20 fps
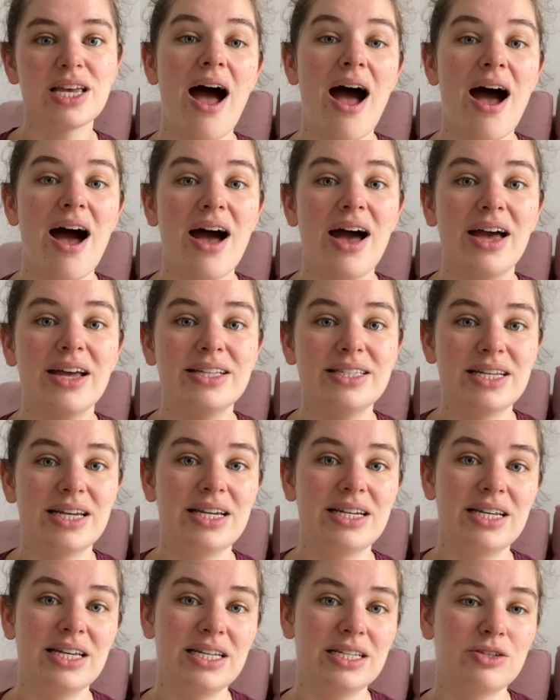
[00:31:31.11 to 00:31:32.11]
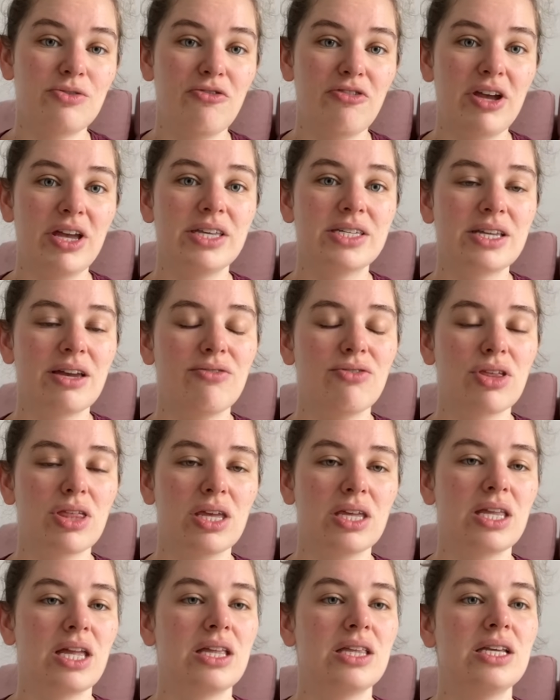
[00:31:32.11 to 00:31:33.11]
I then interfaced
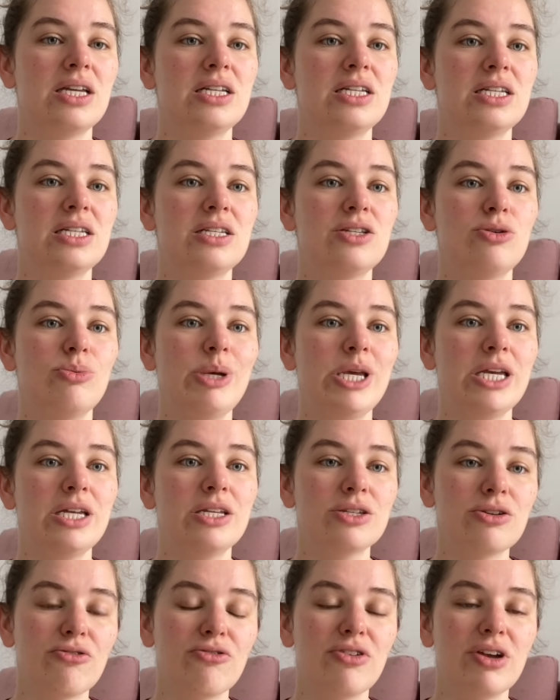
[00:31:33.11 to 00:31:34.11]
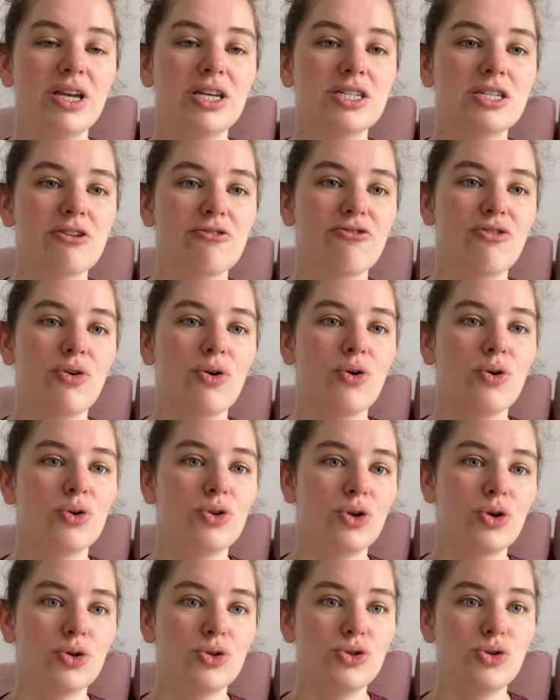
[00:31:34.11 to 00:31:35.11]
everything that needed to be interfaced for
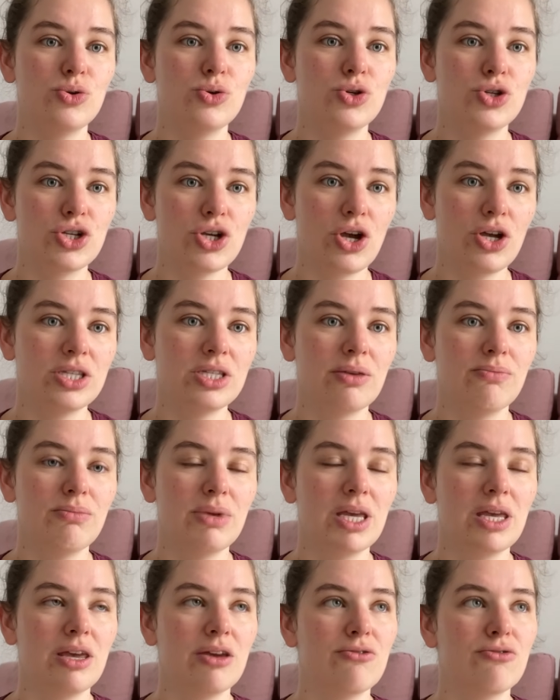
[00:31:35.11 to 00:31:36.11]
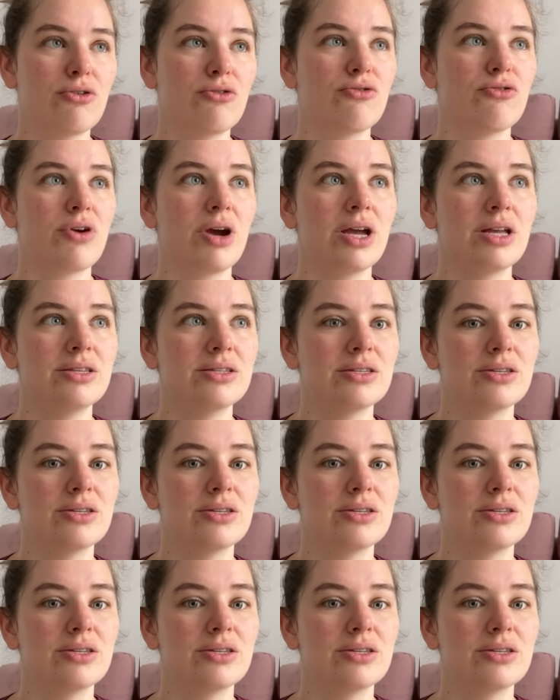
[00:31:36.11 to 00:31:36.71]
the 2 shirts I'm making for friends,